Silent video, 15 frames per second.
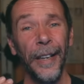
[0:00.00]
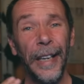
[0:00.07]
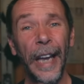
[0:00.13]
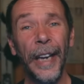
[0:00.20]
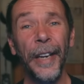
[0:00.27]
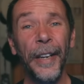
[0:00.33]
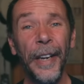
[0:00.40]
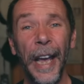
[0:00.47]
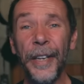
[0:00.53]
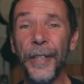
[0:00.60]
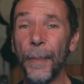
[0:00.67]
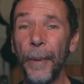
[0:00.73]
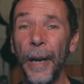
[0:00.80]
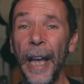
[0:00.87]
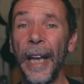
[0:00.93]
Canon has
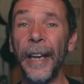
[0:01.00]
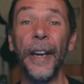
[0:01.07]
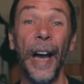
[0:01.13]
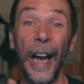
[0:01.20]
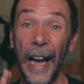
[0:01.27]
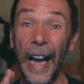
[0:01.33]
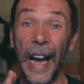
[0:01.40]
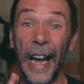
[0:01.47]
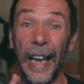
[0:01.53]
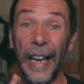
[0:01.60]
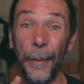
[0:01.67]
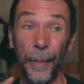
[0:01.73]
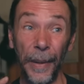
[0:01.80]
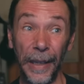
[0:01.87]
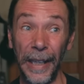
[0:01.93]
a plan. I
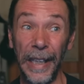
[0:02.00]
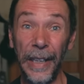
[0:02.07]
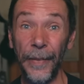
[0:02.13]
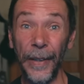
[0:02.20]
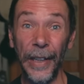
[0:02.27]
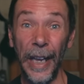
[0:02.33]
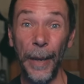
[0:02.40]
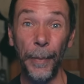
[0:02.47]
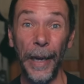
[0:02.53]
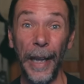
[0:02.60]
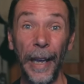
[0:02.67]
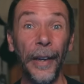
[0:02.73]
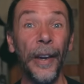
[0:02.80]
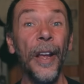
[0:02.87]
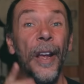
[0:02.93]
believe in their
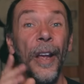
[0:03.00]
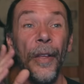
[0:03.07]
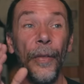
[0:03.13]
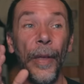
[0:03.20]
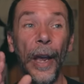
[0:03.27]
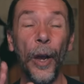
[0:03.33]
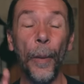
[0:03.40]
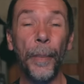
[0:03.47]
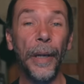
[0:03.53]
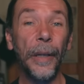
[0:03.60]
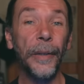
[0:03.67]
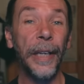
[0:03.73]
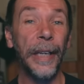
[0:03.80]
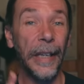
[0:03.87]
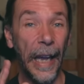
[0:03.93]
plan. They are
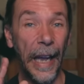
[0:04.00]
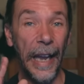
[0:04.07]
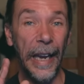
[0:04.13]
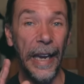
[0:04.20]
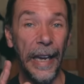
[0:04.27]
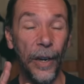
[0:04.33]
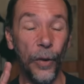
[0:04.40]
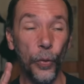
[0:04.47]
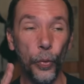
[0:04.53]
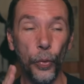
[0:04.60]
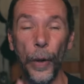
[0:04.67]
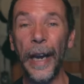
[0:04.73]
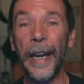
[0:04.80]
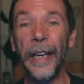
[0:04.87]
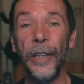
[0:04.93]
building a
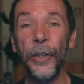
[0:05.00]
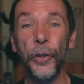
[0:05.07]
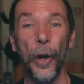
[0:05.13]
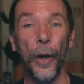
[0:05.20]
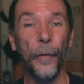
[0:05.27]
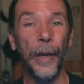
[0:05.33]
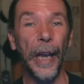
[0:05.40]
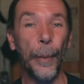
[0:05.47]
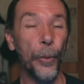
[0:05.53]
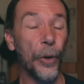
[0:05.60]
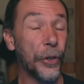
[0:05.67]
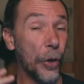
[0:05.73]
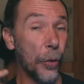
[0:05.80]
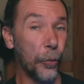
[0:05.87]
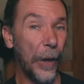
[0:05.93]
range of
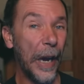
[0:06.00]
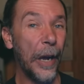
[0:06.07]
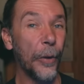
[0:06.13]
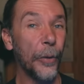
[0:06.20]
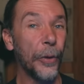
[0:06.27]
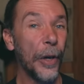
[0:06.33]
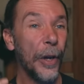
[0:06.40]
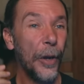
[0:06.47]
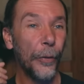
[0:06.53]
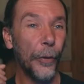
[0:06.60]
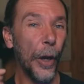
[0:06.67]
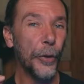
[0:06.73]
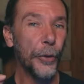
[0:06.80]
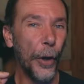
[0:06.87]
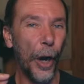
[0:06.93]
cameras around
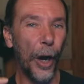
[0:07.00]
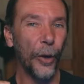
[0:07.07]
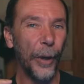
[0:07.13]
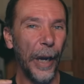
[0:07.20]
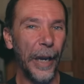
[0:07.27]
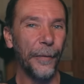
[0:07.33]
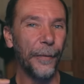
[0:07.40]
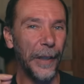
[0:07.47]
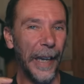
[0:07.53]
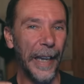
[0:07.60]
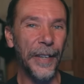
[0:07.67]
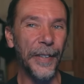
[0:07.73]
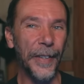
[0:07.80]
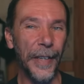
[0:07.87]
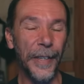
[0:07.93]
those RF
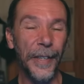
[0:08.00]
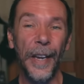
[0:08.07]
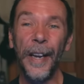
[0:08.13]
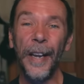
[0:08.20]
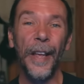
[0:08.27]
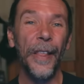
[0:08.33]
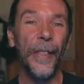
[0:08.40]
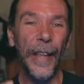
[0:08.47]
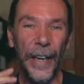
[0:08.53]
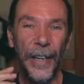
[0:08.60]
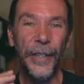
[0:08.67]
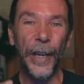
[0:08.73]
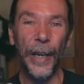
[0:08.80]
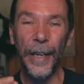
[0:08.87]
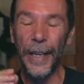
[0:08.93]
lenses that
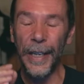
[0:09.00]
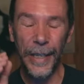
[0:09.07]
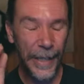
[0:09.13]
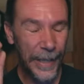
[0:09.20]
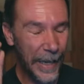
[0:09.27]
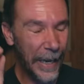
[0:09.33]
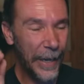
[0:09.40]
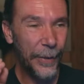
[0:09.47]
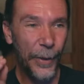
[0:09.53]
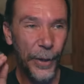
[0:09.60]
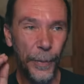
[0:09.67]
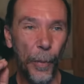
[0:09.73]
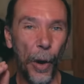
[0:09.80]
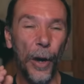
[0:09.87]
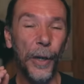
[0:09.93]
is going to take
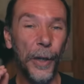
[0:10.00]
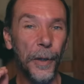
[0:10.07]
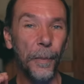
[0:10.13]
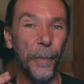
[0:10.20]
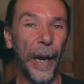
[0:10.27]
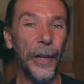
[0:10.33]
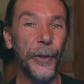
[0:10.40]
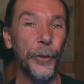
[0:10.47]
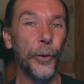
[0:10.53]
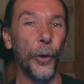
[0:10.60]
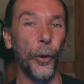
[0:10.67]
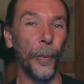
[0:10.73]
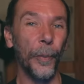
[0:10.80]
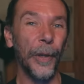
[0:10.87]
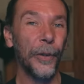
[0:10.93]
this market by
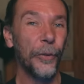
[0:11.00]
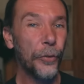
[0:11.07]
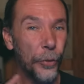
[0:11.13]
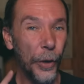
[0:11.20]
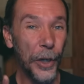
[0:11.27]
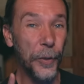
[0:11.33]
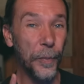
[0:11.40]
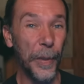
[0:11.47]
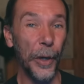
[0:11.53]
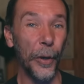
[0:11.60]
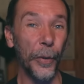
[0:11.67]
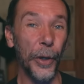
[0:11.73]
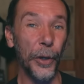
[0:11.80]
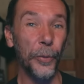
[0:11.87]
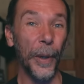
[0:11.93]
storm. Trust me
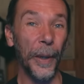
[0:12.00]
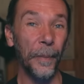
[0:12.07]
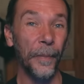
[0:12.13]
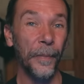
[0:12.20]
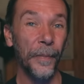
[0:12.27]
on this one.